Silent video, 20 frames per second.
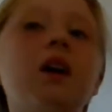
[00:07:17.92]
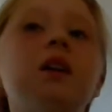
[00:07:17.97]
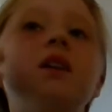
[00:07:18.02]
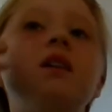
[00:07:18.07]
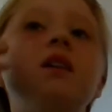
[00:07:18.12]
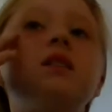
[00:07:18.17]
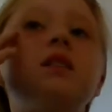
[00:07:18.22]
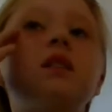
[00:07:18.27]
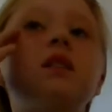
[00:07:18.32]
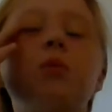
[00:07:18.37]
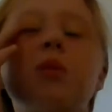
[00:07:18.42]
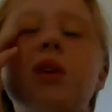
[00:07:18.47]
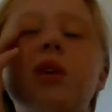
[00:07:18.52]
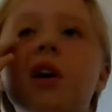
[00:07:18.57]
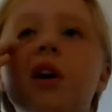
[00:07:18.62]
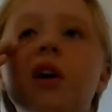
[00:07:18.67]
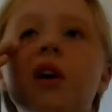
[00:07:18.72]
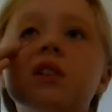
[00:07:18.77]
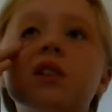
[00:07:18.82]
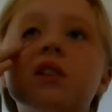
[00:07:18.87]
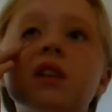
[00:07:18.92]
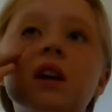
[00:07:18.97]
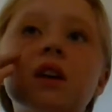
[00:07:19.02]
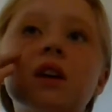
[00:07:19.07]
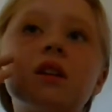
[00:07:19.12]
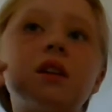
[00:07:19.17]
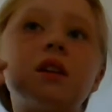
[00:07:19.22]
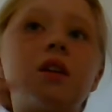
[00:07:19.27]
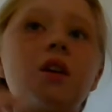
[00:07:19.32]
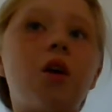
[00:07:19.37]
it is somewhat hard to
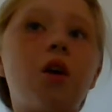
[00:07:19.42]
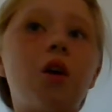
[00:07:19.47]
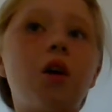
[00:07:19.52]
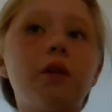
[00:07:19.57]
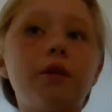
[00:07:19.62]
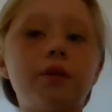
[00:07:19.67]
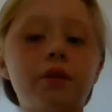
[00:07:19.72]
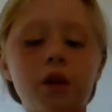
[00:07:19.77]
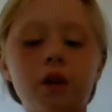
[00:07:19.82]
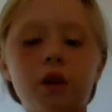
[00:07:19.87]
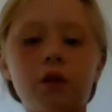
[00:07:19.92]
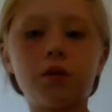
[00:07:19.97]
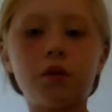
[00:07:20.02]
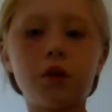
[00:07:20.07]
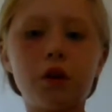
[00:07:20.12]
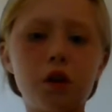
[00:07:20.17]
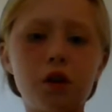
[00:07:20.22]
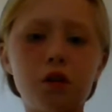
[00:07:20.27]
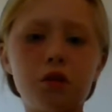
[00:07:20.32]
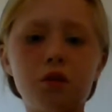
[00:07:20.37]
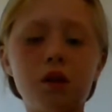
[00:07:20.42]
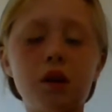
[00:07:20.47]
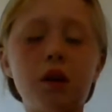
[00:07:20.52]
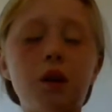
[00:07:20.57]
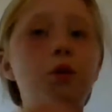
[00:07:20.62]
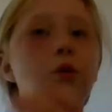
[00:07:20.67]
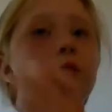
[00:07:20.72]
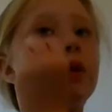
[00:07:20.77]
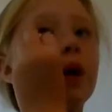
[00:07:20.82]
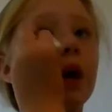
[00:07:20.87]
get it off if you
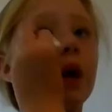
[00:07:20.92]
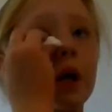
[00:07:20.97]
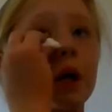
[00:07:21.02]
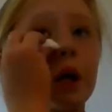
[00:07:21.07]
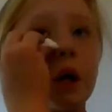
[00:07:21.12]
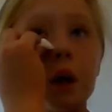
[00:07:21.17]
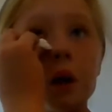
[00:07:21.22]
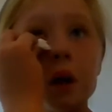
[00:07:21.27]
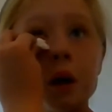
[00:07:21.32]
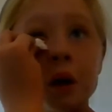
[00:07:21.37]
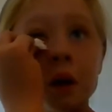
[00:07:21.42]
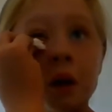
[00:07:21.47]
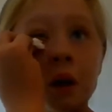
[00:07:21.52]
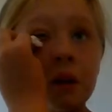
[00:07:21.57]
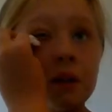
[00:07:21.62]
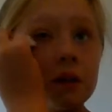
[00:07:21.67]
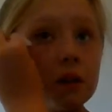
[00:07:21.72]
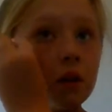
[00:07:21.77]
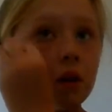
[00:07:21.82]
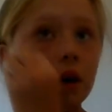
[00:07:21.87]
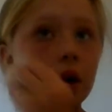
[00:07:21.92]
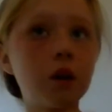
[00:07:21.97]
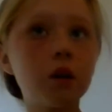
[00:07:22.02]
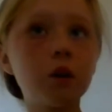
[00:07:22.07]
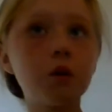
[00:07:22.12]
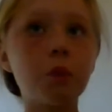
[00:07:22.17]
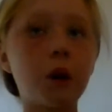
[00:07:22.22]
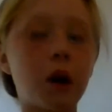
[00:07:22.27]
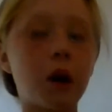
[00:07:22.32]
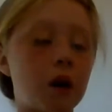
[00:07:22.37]
don't like know how
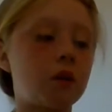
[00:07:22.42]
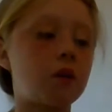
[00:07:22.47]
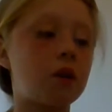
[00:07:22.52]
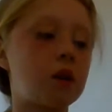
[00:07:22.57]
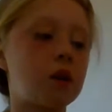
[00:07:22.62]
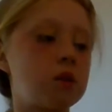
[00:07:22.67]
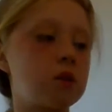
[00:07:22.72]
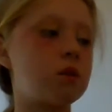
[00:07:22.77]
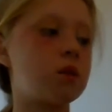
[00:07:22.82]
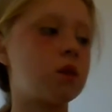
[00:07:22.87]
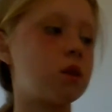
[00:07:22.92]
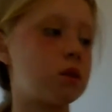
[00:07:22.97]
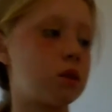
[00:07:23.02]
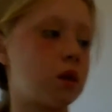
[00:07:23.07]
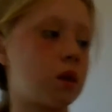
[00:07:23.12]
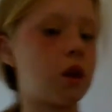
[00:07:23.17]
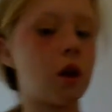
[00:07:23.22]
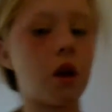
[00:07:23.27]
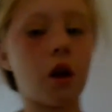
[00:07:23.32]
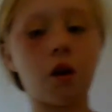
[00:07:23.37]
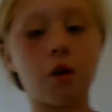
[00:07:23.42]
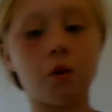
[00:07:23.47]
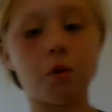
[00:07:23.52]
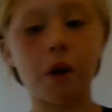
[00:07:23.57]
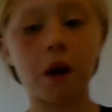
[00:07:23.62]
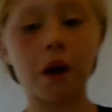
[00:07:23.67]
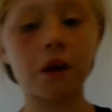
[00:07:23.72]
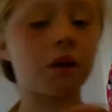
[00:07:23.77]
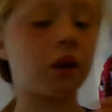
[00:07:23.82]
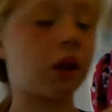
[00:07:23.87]
to. But how I do it is I get a
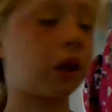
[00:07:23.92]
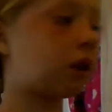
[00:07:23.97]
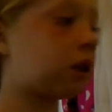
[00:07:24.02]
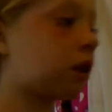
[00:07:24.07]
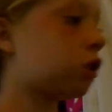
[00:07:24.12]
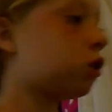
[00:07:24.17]
wet like